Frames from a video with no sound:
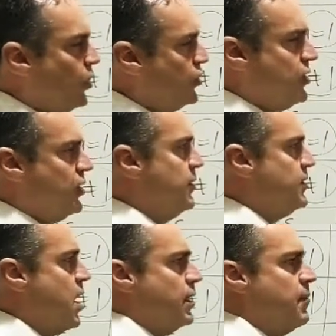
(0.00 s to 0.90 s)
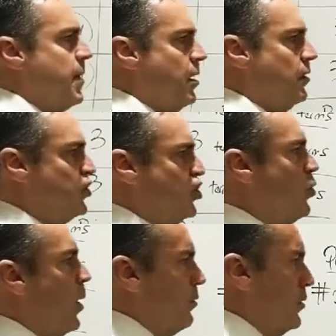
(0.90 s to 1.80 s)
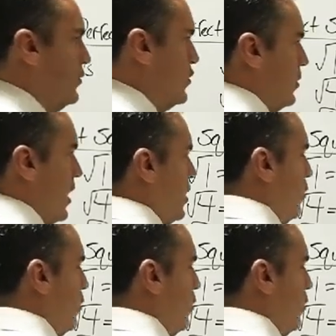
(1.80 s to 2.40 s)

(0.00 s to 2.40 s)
just going to be talking about square roots. We're not going